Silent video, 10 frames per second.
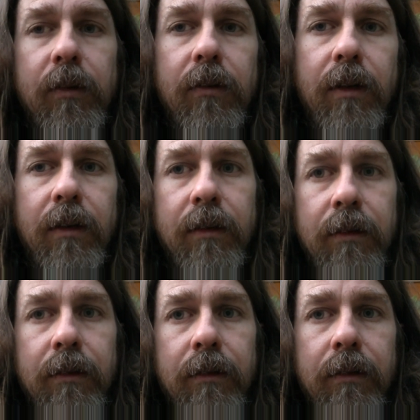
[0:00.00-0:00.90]
you to
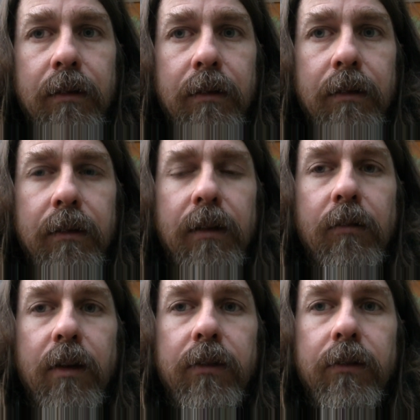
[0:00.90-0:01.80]
deal
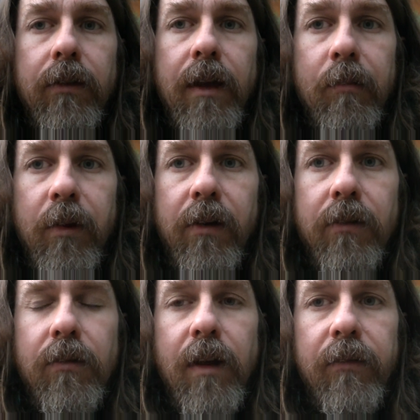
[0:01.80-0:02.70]
with, or them, or
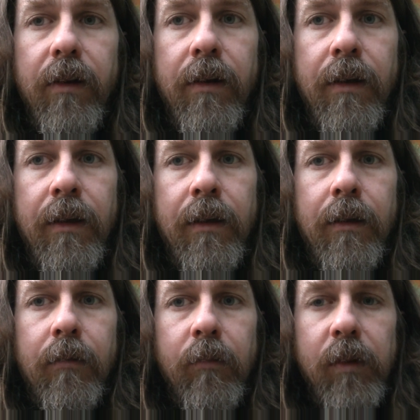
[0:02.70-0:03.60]
whoever.
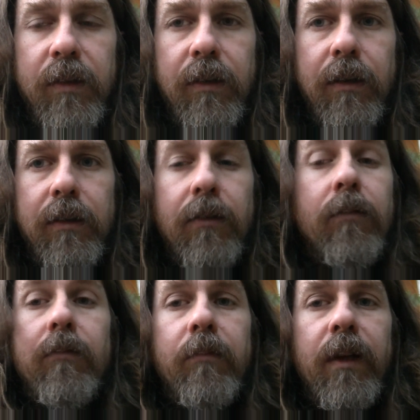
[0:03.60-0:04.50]
But you
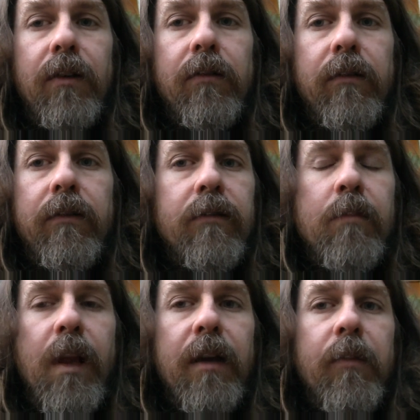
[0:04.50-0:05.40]
don't bend over for
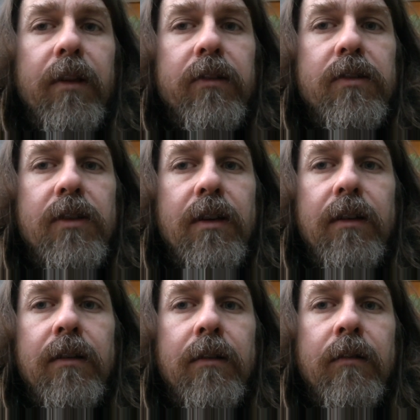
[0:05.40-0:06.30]
blackmailers,
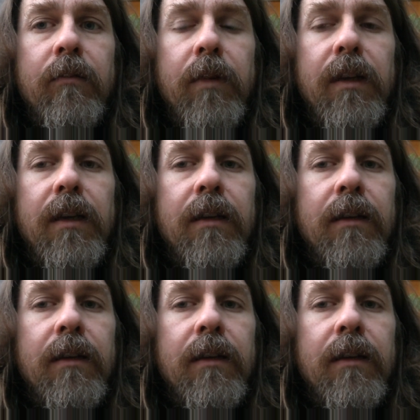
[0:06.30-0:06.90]
buddy.